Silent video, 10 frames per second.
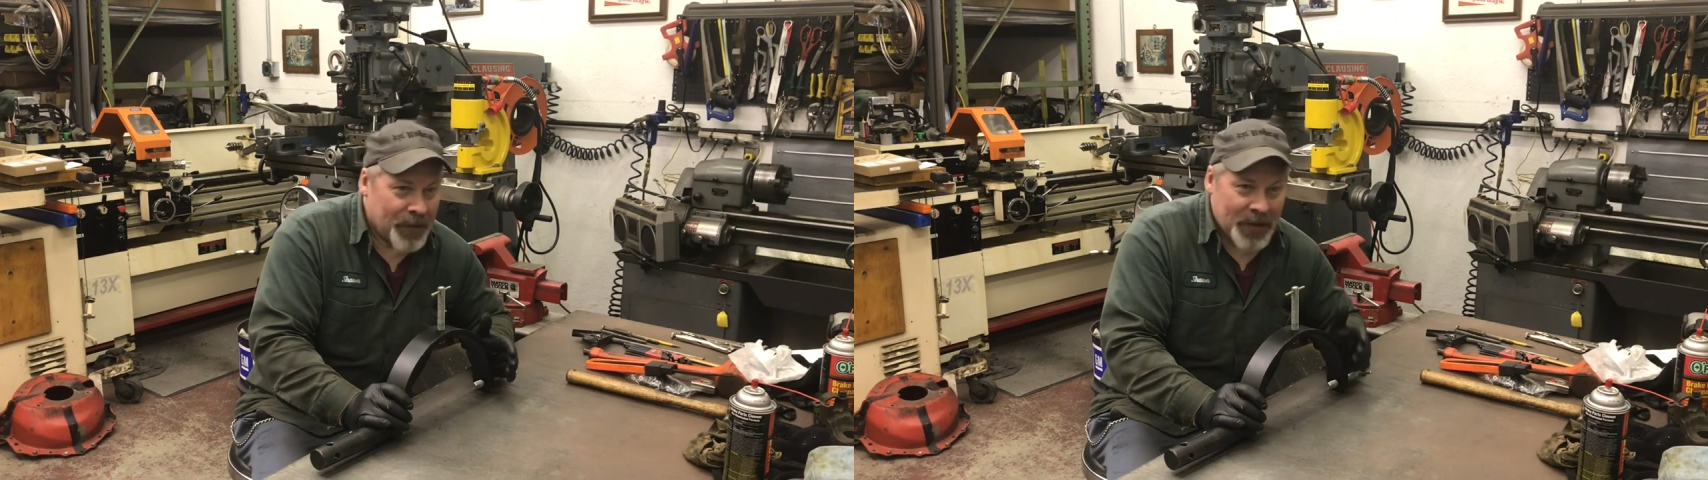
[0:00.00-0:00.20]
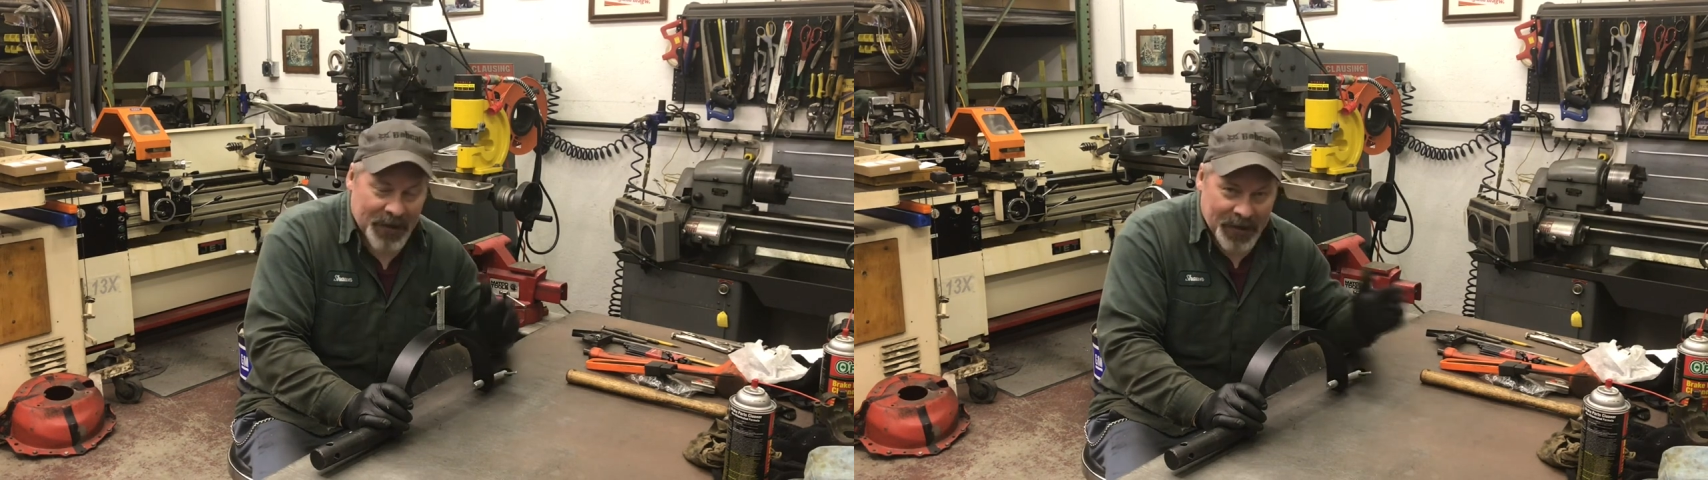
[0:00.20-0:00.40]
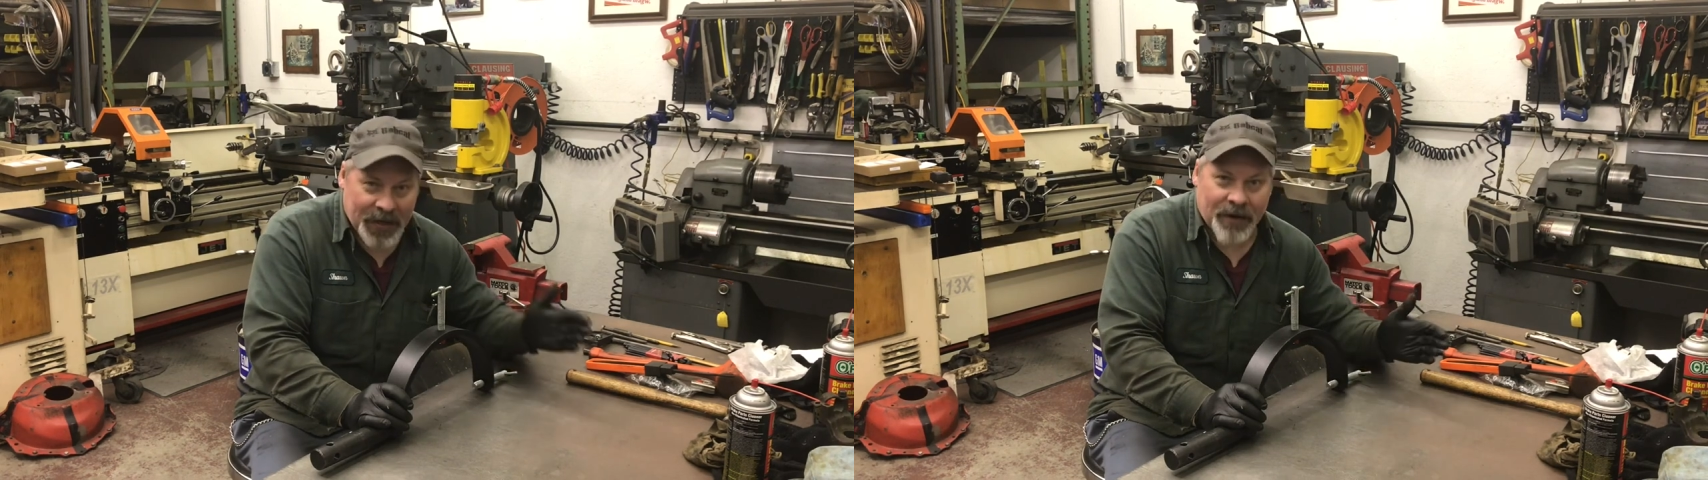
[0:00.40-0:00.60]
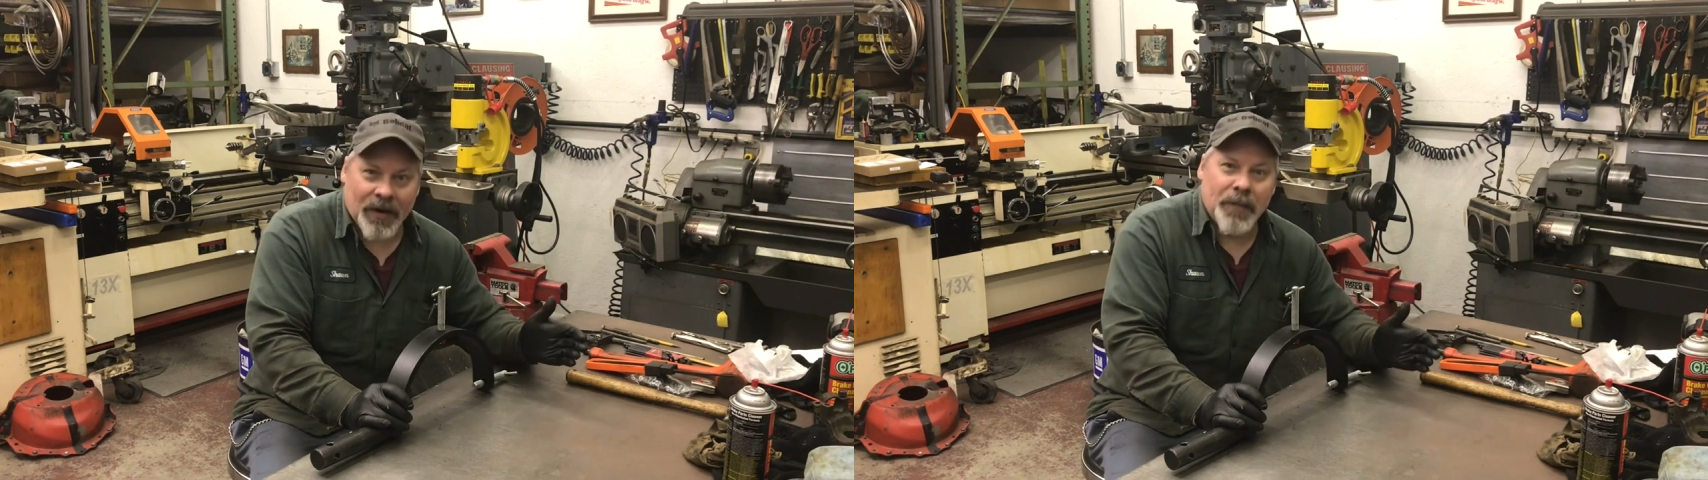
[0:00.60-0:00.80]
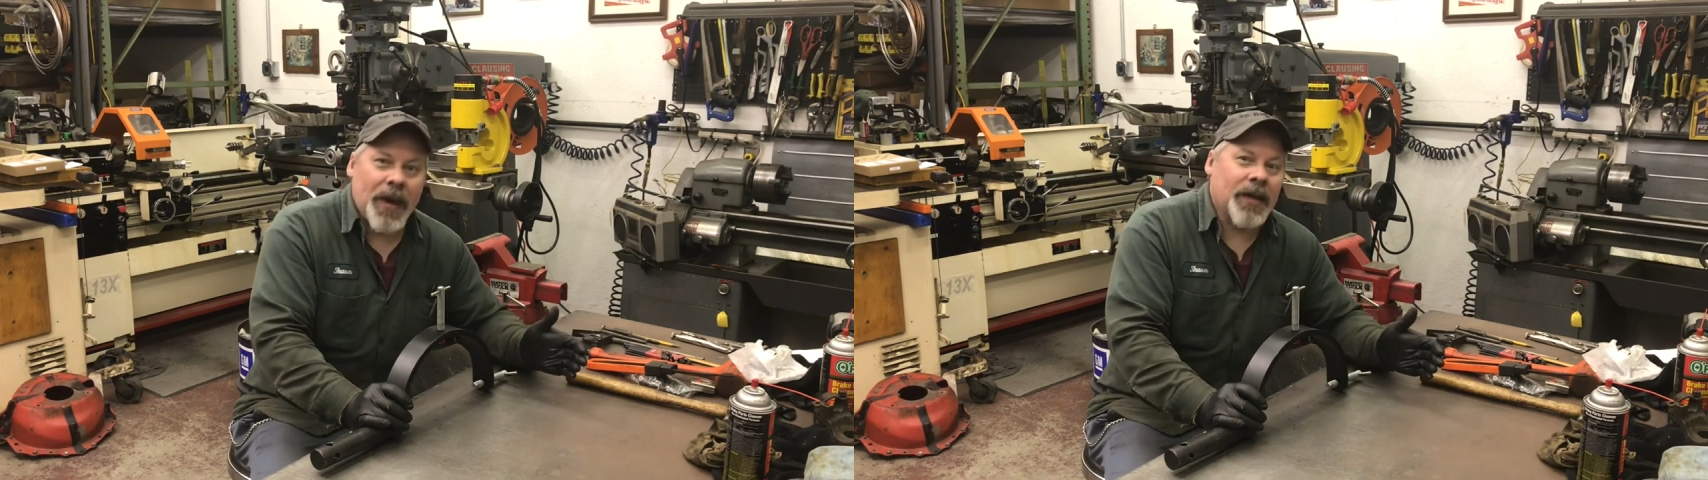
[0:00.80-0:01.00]
I mean, they did get
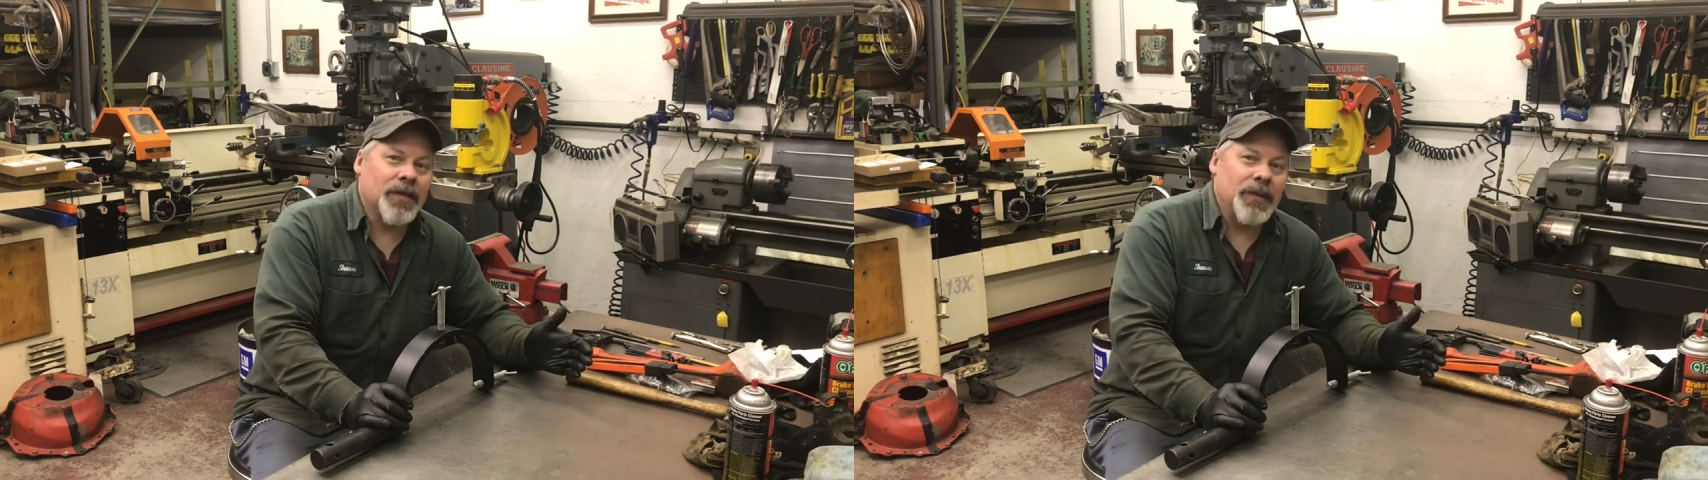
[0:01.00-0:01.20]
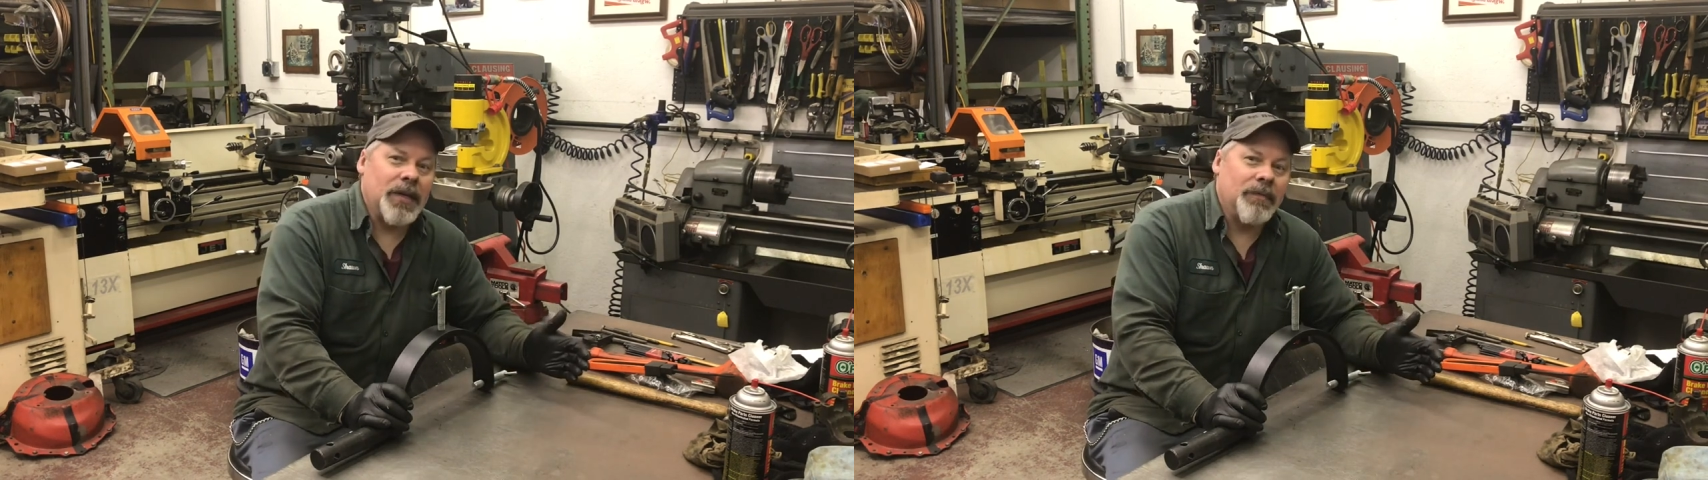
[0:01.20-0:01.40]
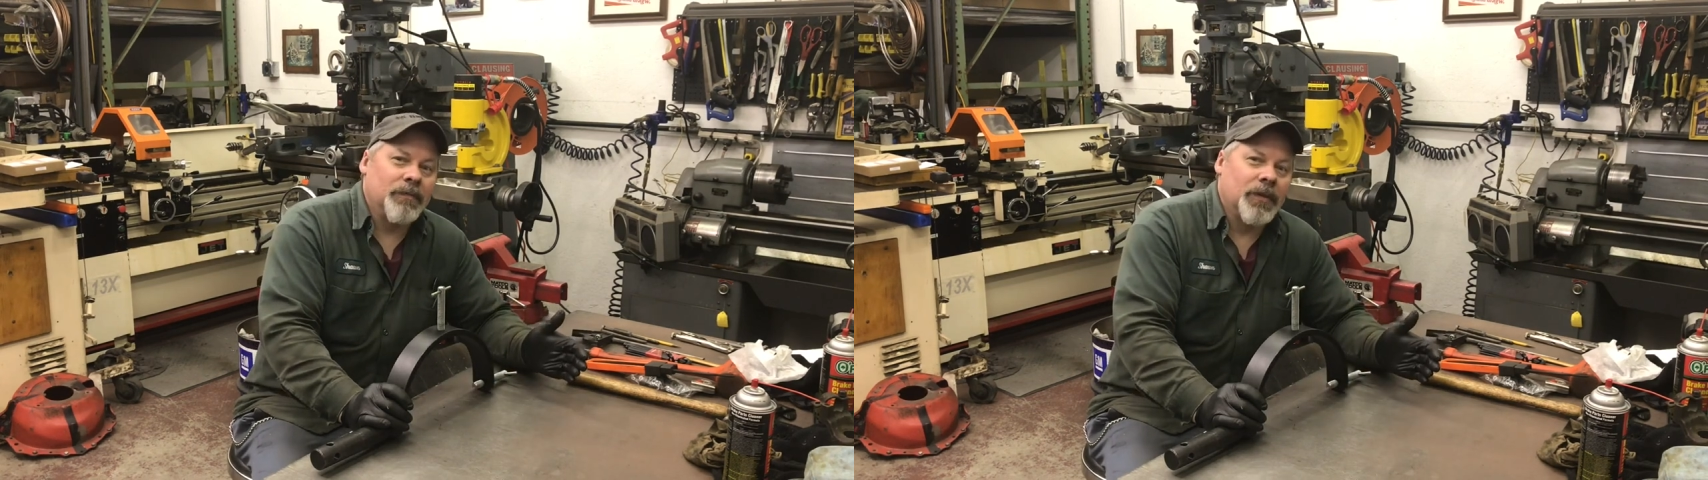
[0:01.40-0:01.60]
right back to me,